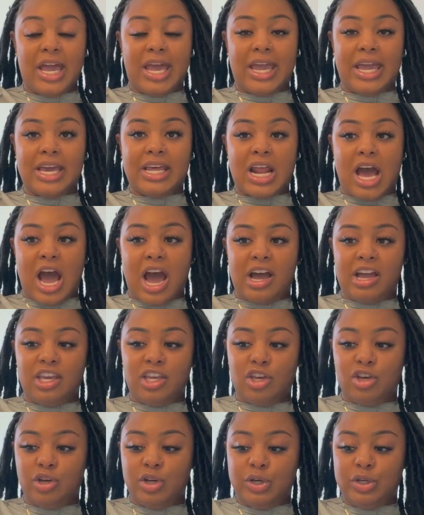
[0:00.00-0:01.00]
And I
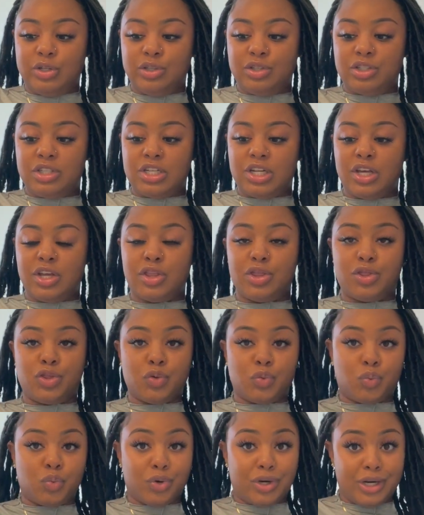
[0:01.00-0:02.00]
used
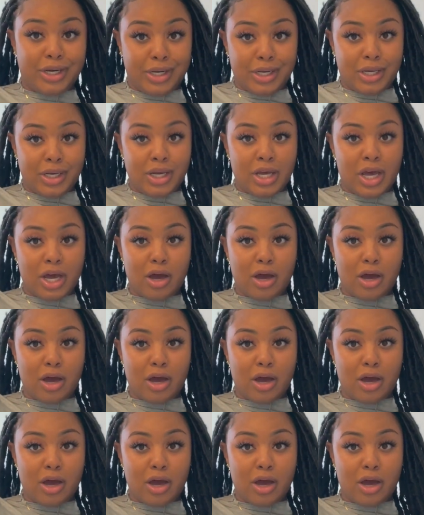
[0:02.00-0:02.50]
three